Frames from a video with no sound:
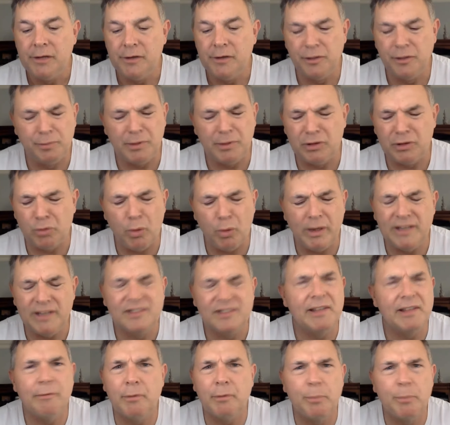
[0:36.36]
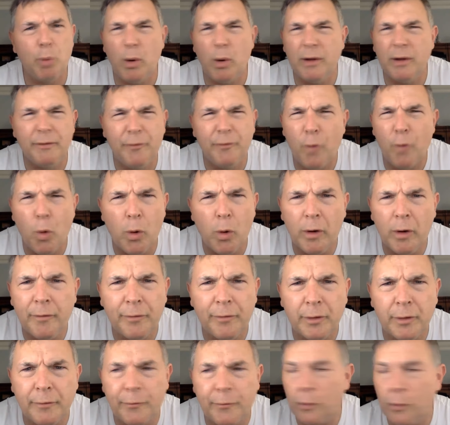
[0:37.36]
It used to be 27.4 for
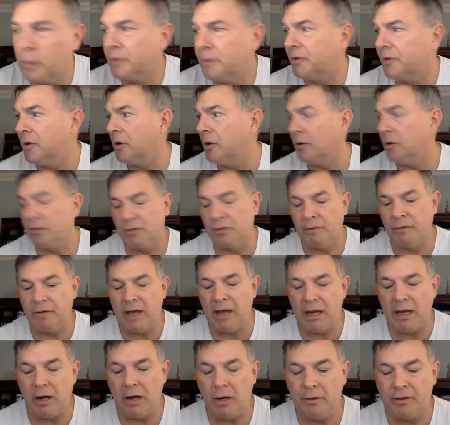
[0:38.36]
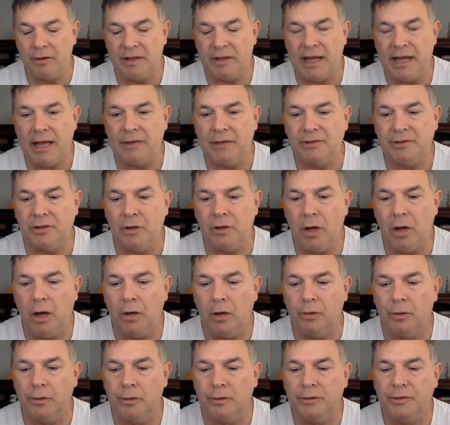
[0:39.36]
the first year. So if you had
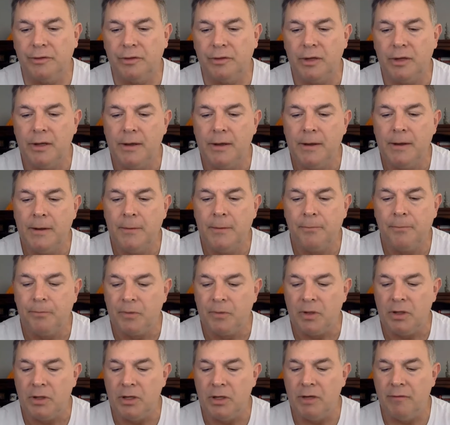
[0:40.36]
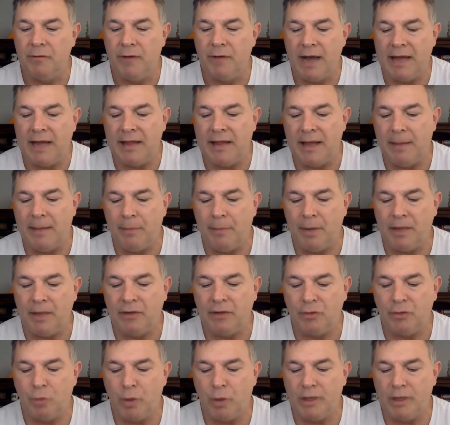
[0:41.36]
$100,000, you divide that
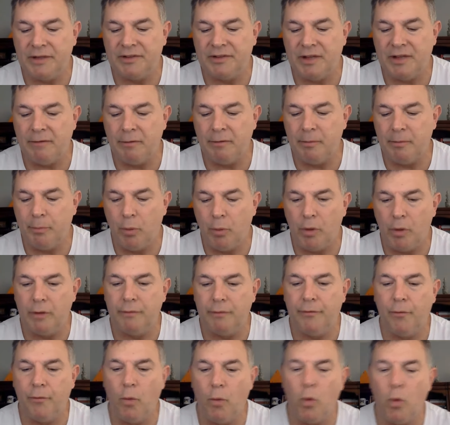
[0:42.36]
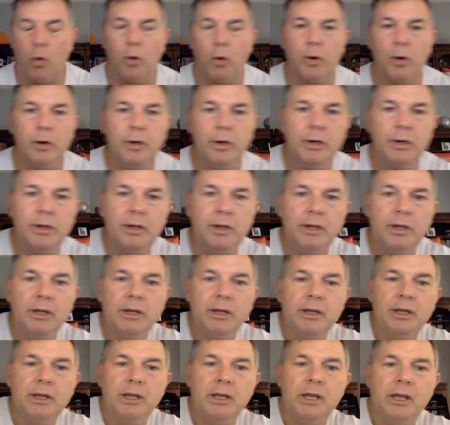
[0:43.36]
by 27.4,
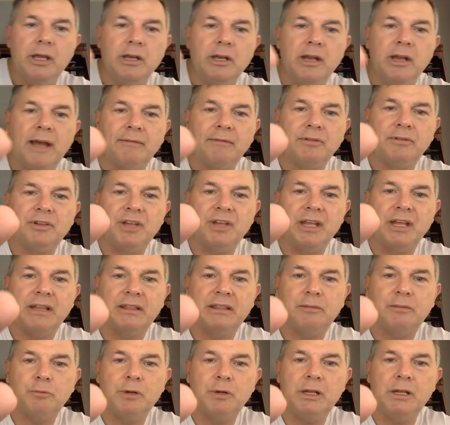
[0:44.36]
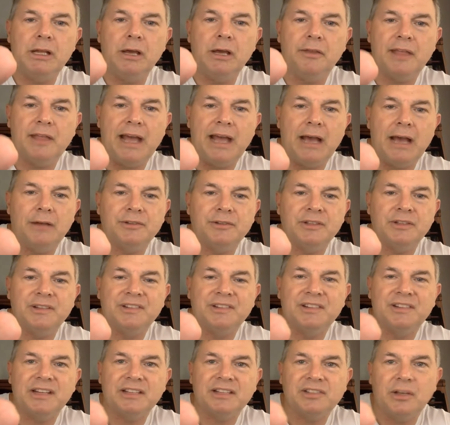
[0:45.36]
and you have to take
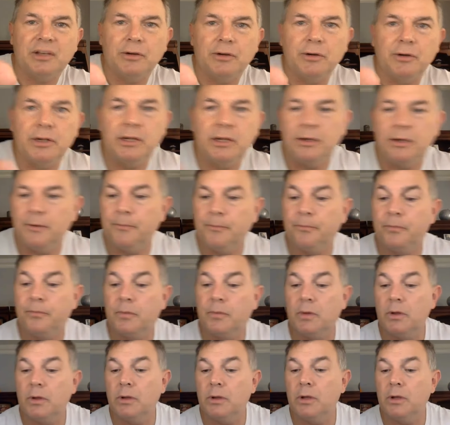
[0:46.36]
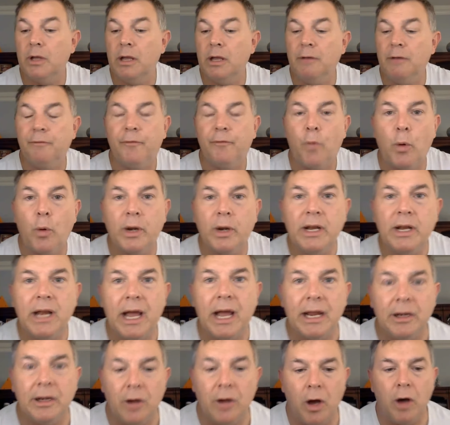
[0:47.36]

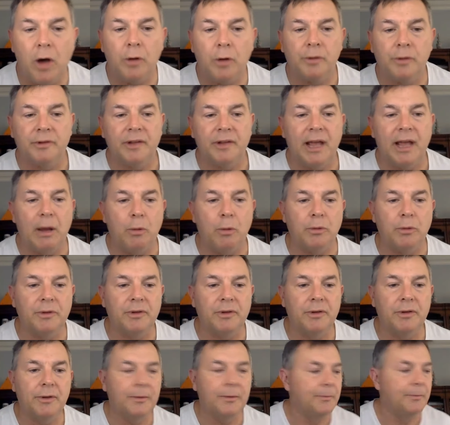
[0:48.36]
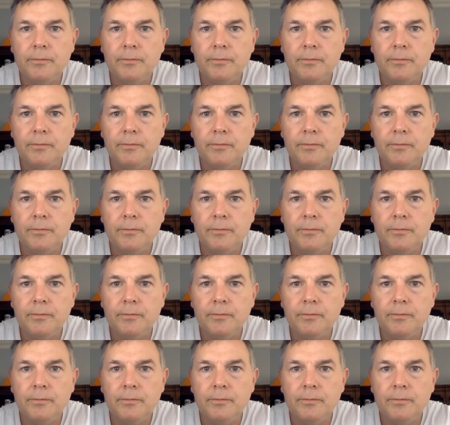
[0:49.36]
$3,649 out,